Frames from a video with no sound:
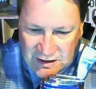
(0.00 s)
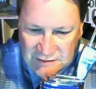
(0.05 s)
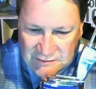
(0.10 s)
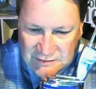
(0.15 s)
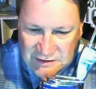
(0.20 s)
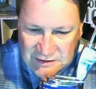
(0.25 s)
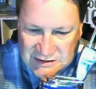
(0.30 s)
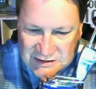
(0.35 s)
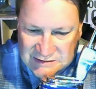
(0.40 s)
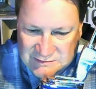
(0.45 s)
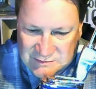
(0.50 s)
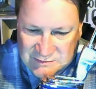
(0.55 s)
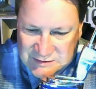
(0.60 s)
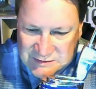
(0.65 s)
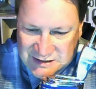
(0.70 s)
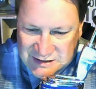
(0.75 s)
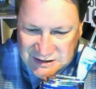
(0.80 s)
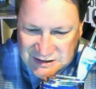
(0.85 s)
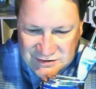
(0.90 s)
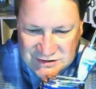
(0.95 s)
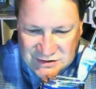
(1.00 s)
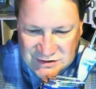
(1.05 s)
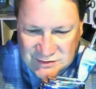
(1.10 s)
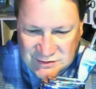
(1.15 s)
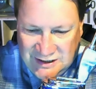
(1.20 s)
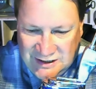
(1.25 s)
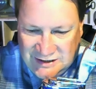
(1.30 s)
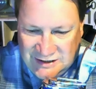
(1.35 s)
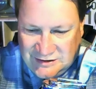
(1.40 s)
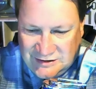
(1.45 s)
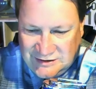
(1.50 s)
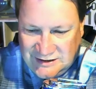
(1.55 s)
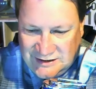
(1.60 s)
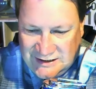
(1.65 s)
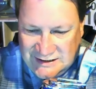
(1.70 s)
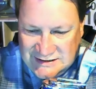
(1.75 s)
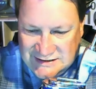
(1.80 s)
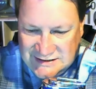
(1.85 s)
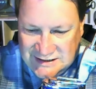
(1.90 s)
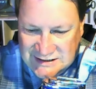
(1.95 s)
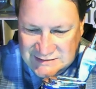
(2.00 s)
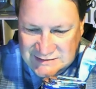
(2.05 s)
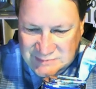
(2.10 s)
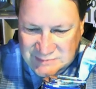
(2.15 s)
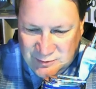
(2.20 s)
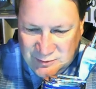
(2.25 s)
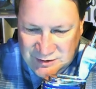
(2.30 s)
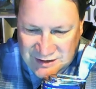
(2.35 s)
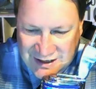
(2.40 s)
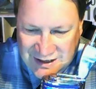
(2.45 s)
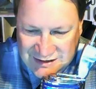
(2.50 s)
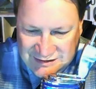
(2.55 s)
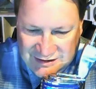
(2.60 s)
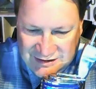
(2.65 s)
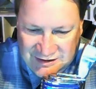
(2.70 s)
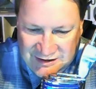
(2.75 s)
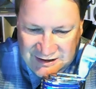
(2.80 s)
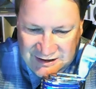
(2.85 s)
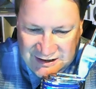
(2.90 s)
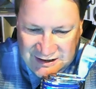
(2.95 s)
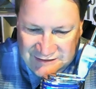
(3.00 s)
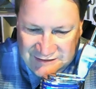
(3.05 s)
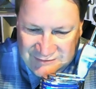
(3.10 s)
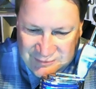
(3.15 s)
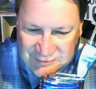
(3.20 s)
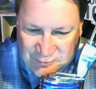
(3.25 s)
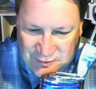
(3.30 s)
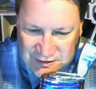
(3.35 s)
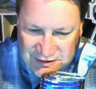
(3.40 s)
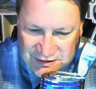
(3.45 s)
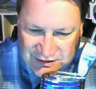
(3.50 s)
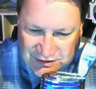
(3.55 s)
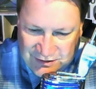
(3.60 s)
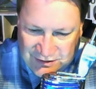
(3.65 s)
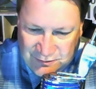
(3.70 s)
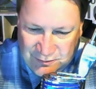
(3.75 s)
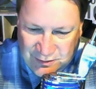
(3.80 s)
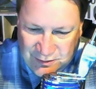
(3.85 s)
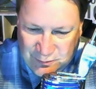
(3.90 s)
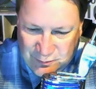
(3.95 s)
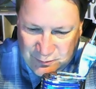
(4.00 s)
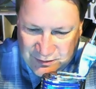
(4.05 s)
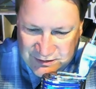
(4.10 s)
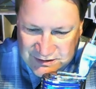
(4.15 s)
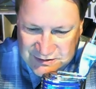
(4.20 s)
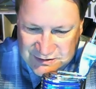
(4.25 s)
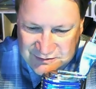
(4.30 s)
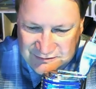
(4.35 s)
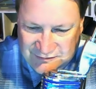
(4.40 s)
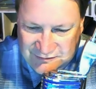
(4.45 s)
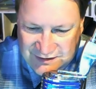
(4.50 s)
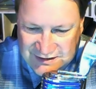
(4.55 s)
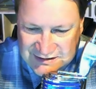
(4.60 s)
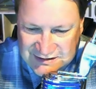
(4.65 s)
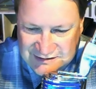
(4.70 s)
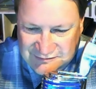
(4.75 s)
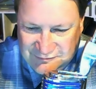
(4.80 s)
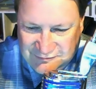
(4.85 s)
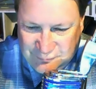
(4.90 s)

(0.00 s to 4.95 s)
His potential is great, Kekalainen says, but we're not there yet. After 1 year, we're willing to invest